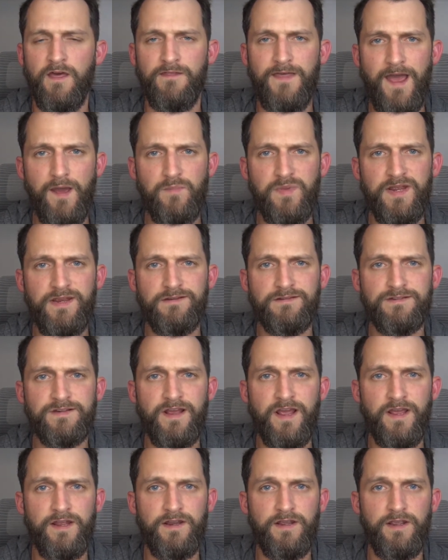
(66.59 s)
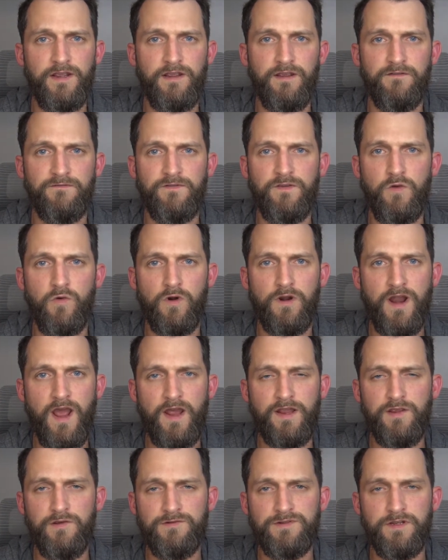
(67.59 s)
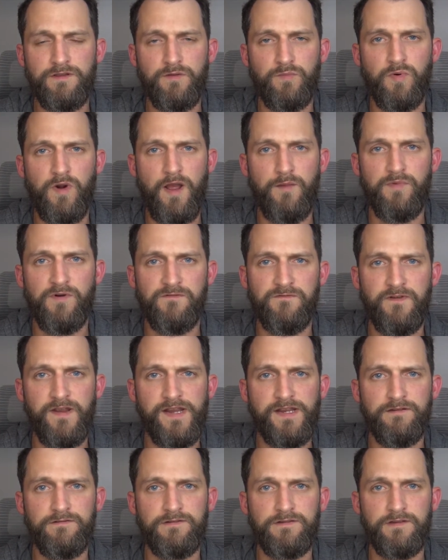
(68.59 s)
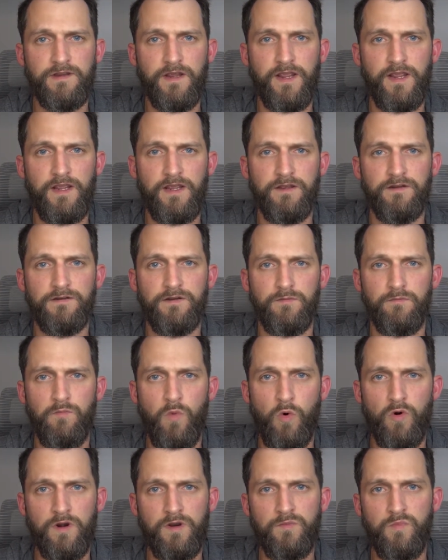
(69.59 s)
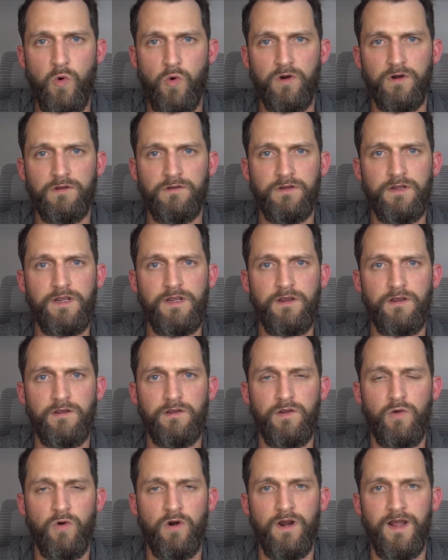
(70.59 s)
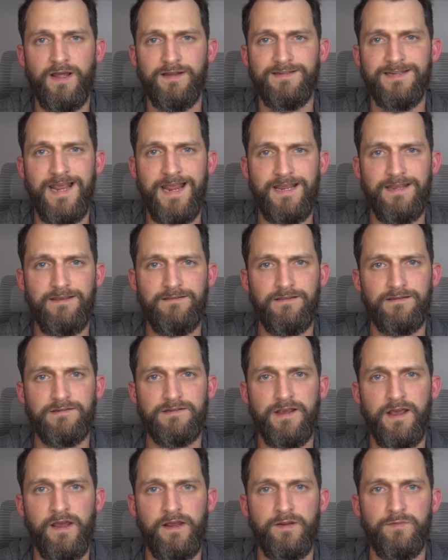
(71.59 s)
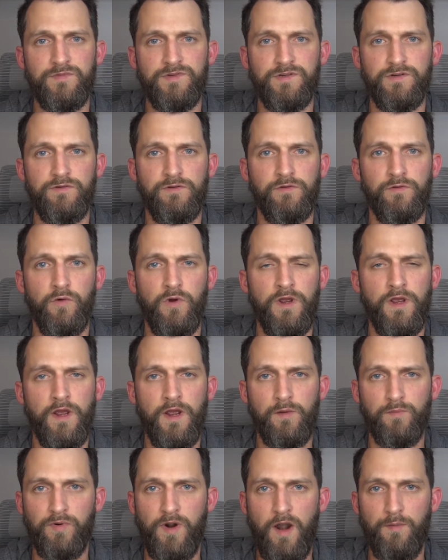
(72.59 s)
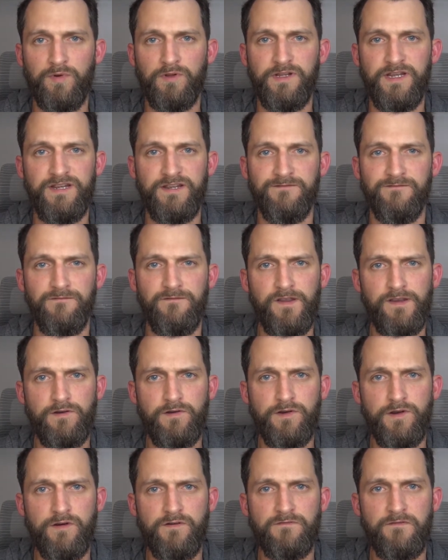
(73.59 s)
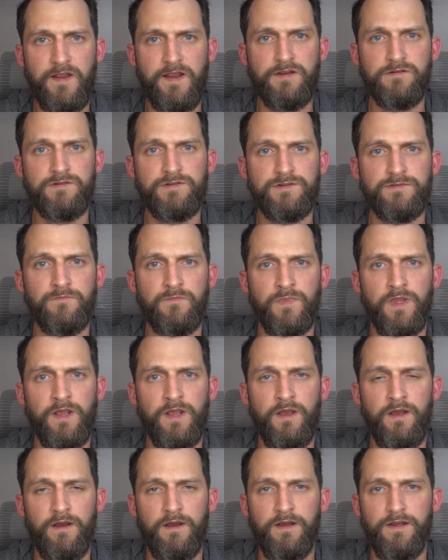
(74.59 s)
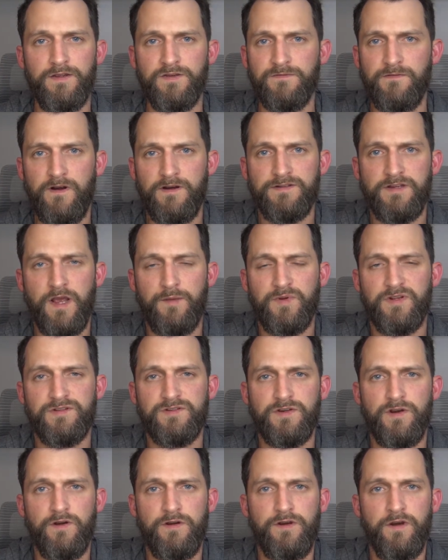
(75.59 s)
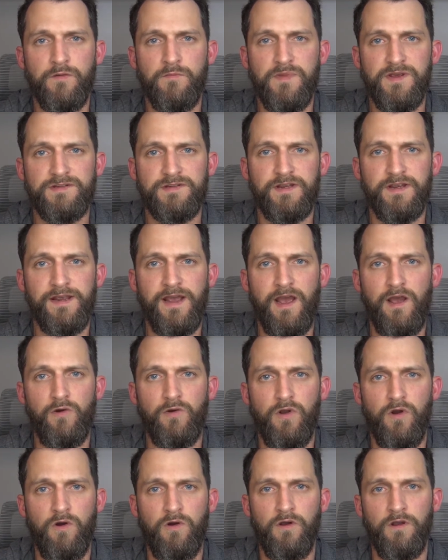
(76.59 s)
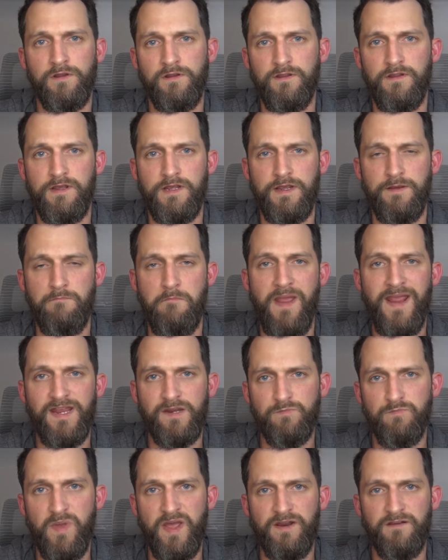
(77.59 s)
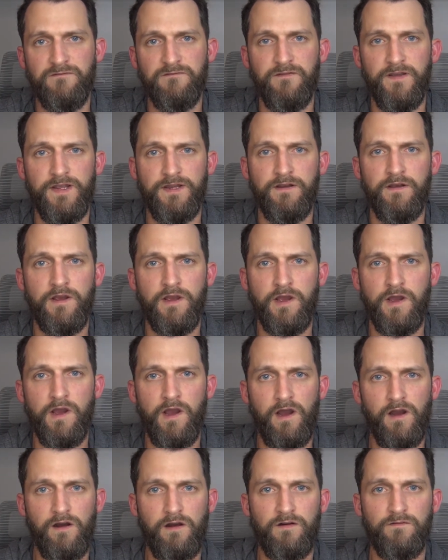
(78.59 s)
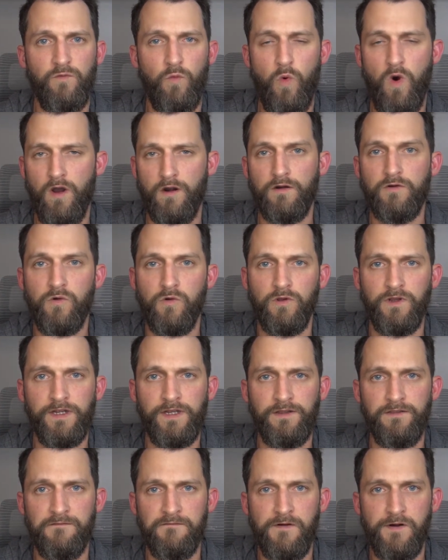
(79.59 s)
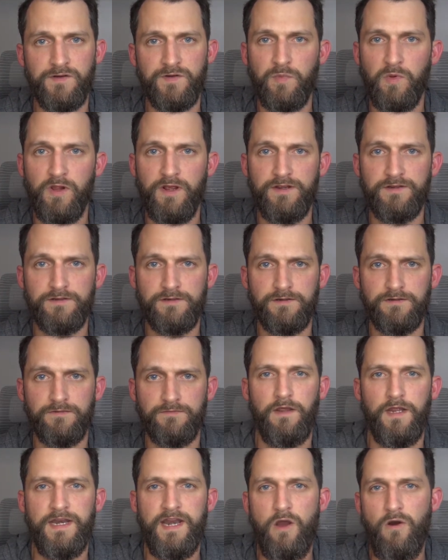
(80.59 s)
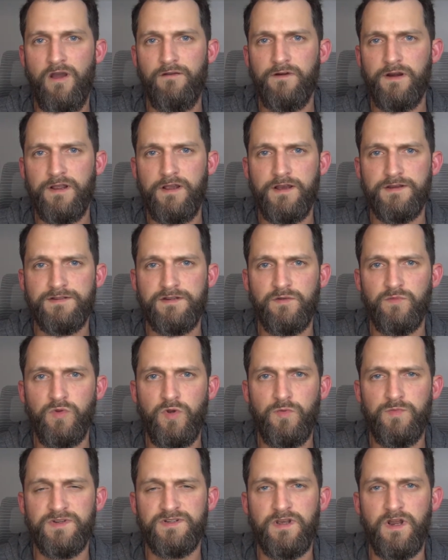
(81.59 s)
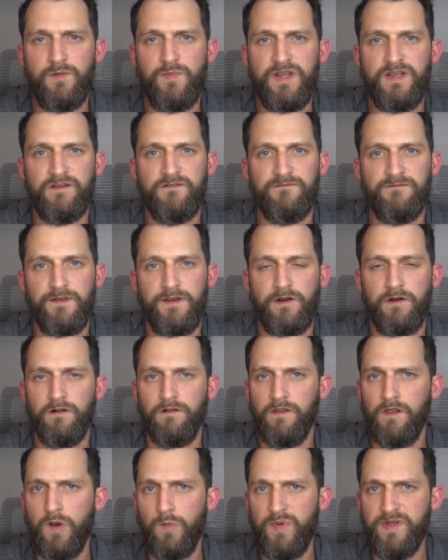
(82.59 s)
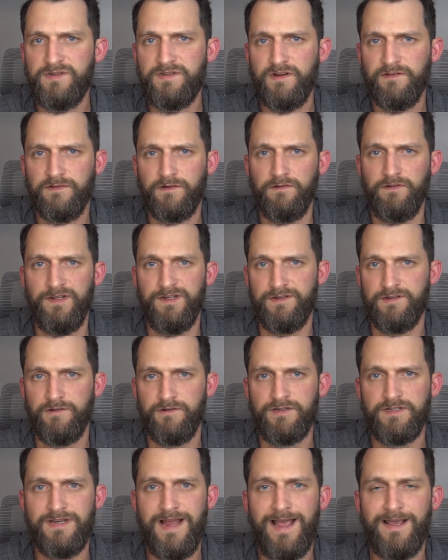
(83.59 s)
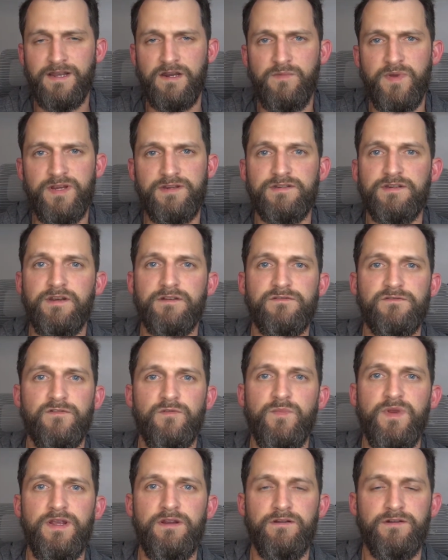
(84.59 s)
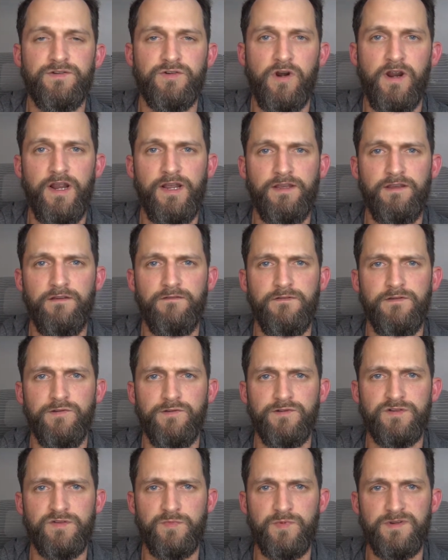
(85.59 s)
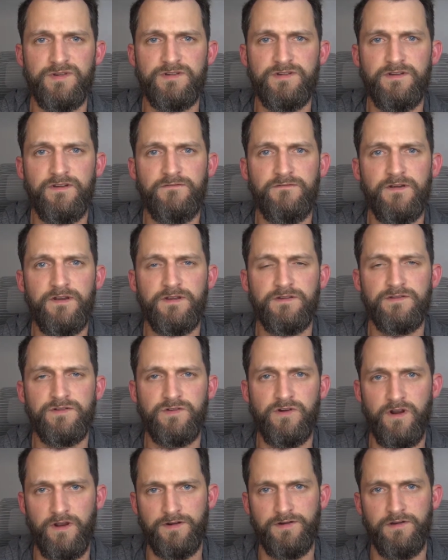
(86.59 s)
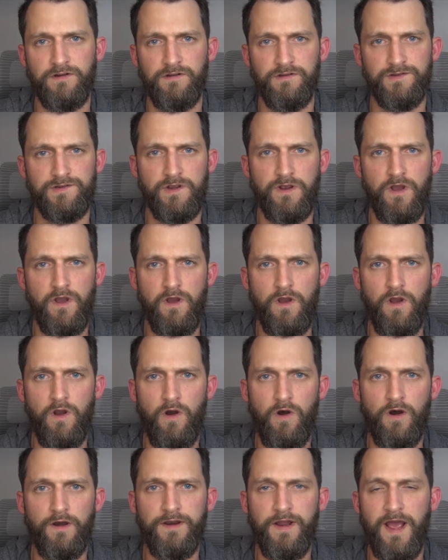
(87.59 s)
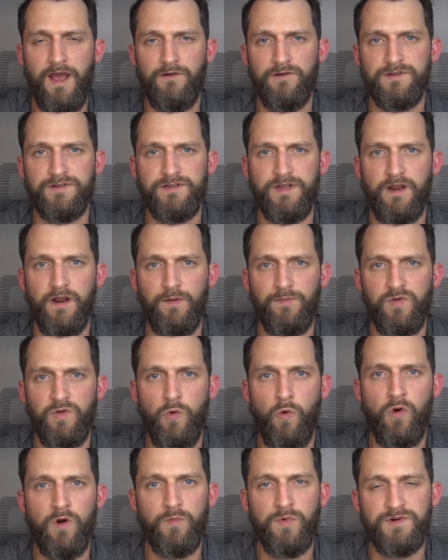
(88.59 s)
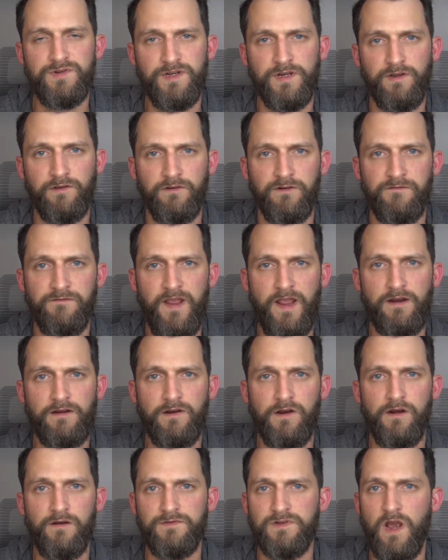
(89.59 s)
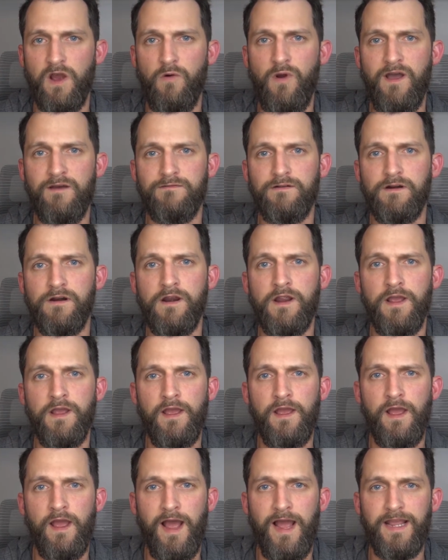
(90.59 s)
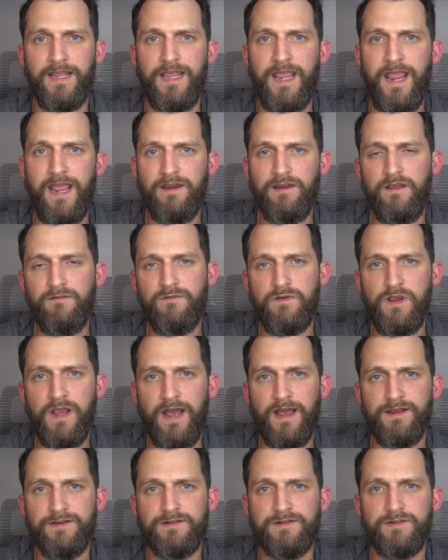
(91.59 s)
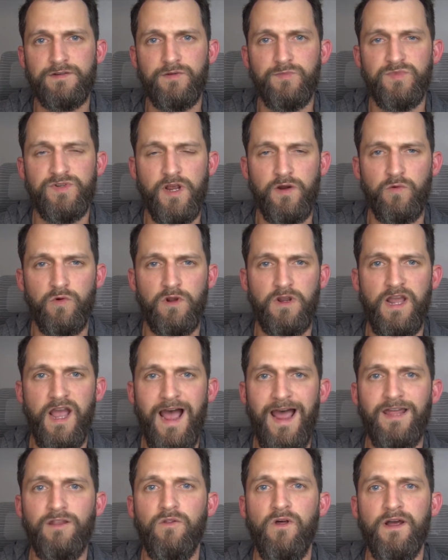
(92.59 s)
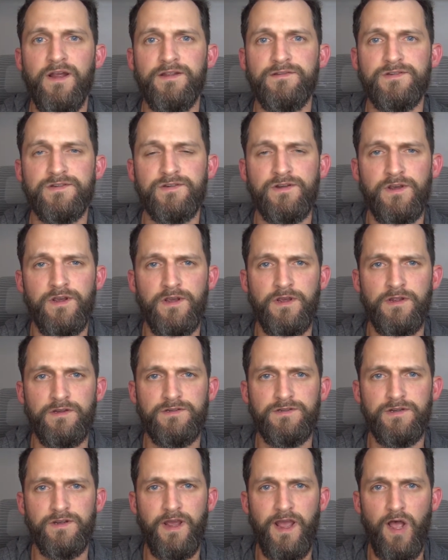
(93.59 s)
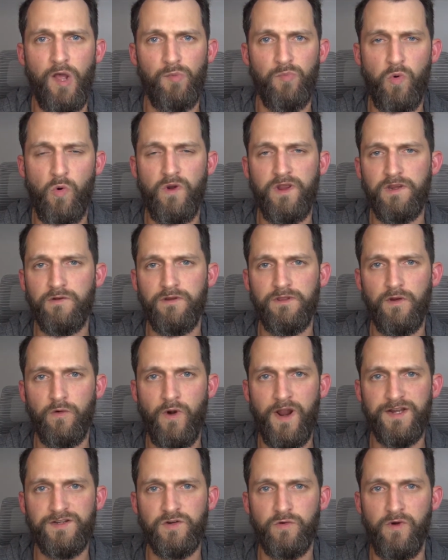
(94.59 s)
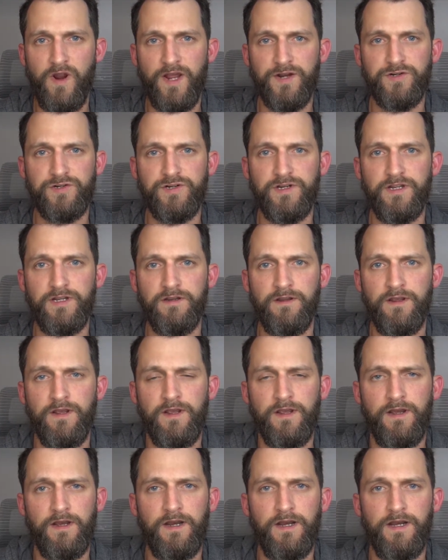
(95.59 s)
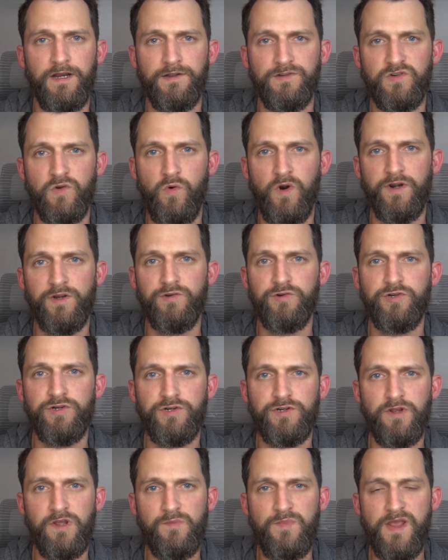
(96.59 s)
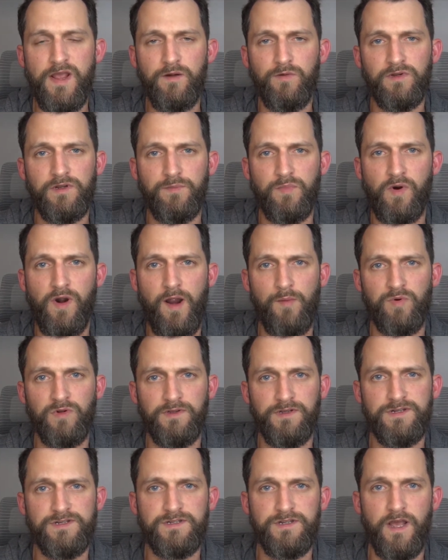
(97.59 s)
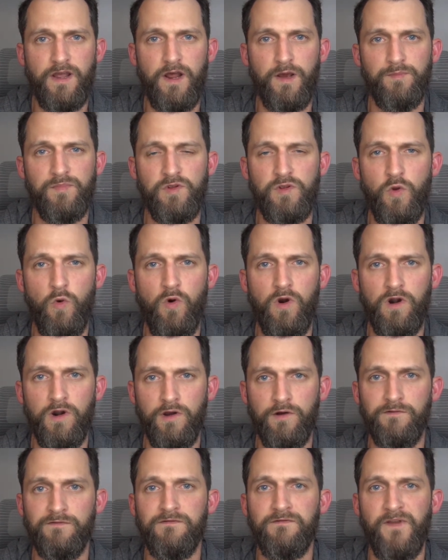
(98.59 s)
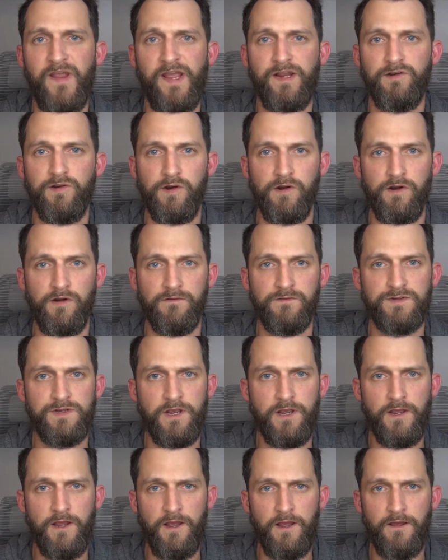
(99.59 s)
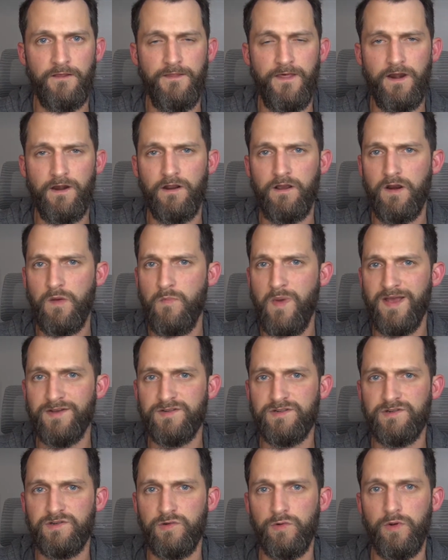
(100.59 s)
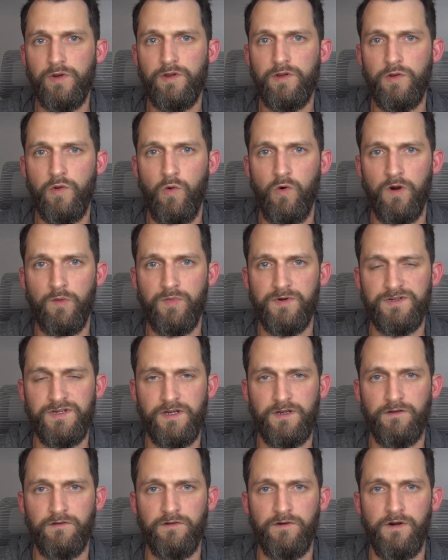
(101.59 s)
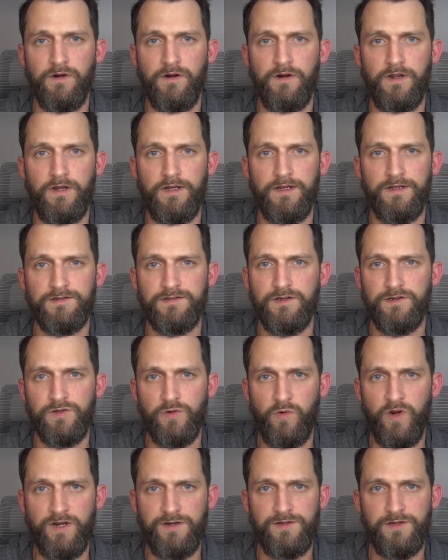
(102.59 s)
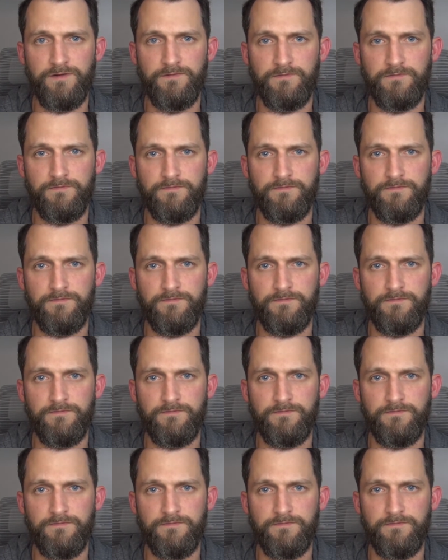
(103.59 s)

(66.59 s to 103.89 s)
That being said, if you are not using the proper fans, and more importantly, you are not taking the time to properly configure your fans, as far as I'm concerned, you're missing out on the main benefit of water cooling in the first place. Now every custom loop is going to be configured a little bit differently, so it's not going to make sense for me to try and give you specific instructions on how to set up your particular fan curves. However, I can give you guys some general guidelines to help point you in the right direction to where you should be able to properly set up your own fan curves that are going to best suit your particular situation.